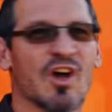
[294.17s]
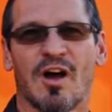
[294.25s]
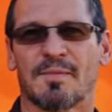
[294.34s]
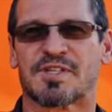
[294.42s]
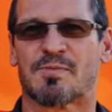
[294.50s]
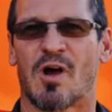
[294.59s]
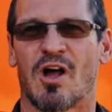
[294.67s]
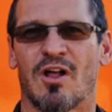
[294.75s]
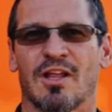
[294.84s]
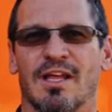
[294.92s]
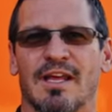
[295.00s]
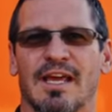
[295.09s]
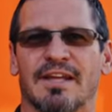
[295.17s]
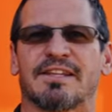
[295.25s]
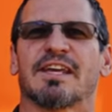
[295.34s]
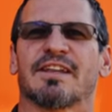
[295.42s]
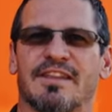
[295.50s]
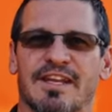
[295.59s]
though I'm small, at
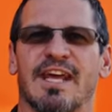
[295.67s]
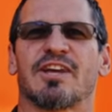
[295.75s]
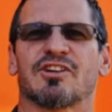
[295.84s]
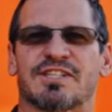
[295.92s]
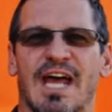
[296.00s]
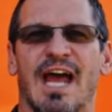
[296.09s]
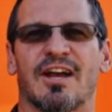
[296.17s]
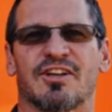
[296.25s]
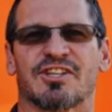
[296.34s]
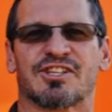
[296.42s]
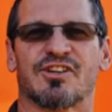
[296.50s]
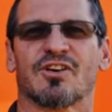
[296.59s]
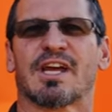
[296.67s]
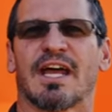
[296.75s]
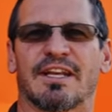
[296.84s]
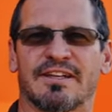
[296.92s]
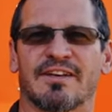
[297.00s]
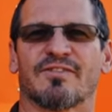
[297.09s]
the end of the day, you're tired and it's still
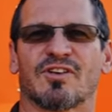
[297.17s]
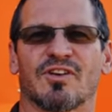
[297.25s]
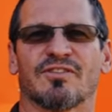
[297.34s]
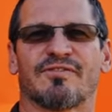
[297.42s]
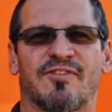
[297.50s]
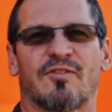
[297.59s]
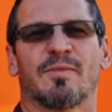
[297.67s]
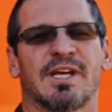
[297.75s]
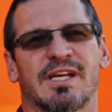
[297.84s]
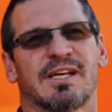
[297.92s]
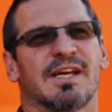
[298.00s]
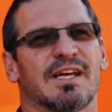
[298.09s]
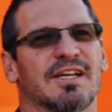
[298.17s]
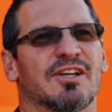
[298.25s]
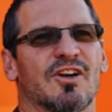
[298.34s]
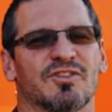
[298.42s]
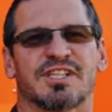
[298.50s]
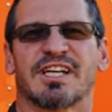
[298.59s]
kind of difficult for me, you
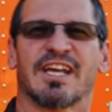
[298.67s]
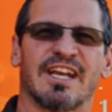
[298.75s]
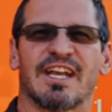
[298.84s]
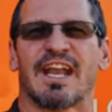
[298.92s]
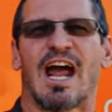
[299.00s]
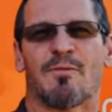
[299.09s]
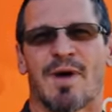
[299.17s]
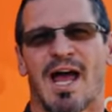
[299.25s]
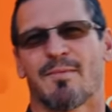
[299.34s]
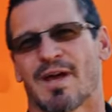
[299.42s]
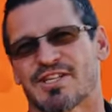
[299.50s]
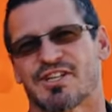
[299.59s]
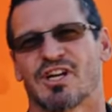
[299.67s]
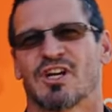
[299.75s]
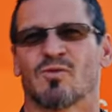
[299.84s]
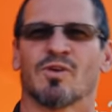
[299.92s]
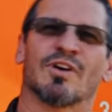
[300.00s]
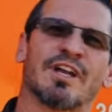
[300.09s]
know, to get in and out behind my
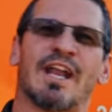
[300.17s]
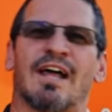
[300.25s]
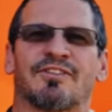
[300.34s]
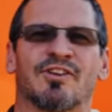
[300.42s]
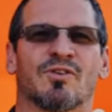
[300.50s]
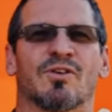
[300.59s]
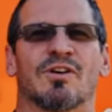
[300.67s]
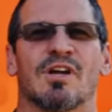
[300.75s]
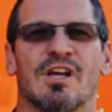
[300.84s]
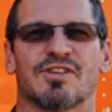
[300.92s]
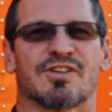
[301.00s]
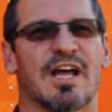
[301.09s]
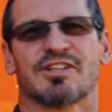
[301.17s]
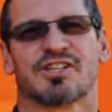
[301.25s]
steering wheel, in and out the door. So I'll